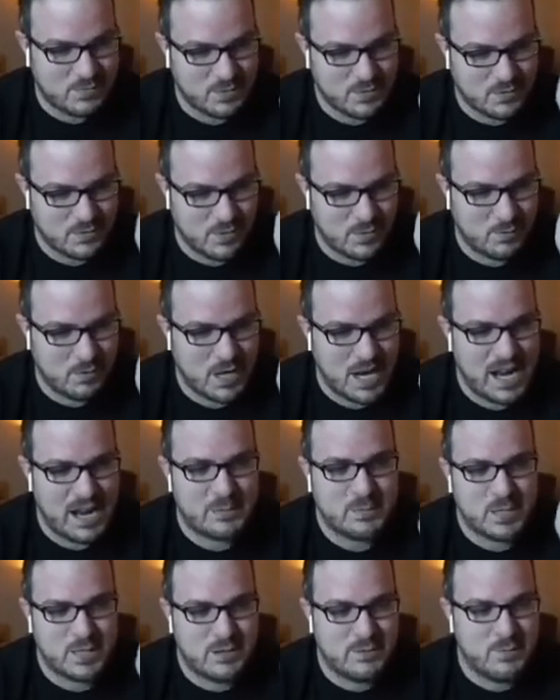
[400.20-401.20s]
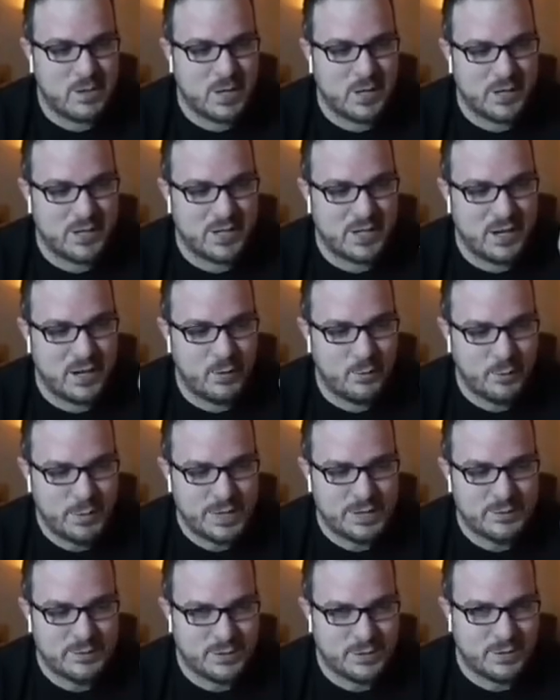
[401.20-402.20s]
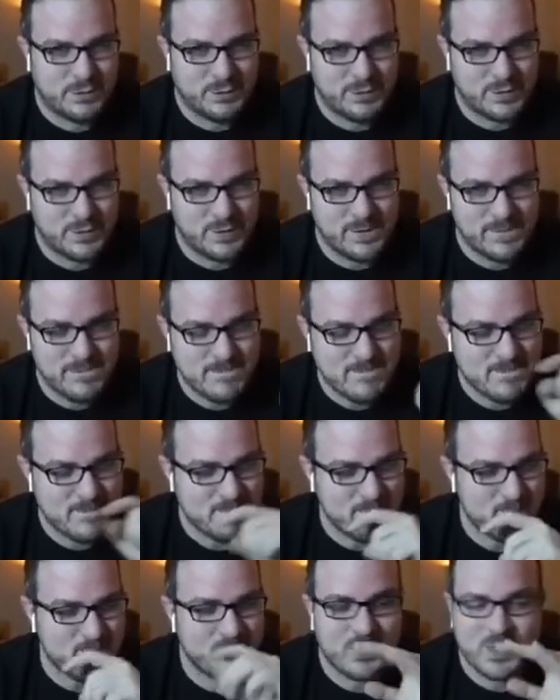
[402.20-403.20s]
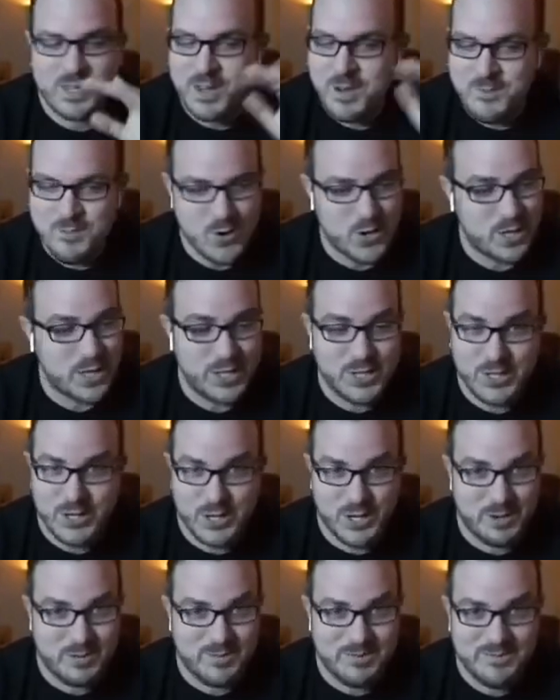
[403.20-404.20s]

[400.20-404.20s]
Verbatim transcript: from Captain America Winter Soldier. Pretty sure.